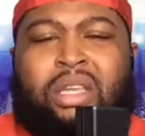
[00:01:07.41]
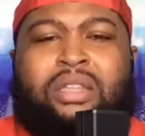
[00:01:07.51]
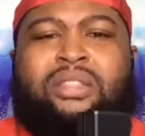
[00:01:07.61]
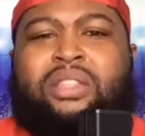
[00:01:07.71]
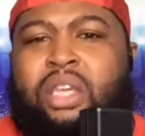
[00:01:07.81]

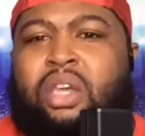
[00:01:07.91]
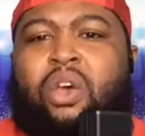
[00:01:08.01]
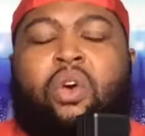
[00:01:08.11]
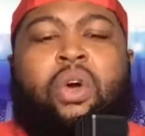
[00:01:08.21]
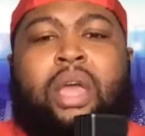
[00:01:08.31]

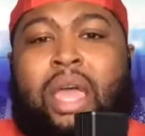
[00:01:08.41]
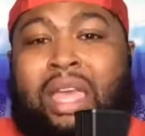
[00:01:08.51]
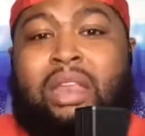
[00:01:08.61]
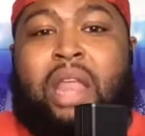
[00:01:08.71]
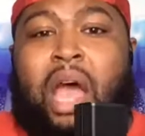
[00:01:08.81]
skill,
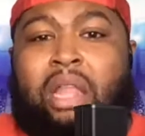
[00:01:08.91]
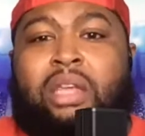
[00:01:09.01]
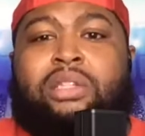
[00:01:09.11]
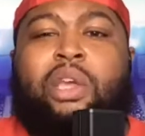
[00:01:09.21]
and knowledge.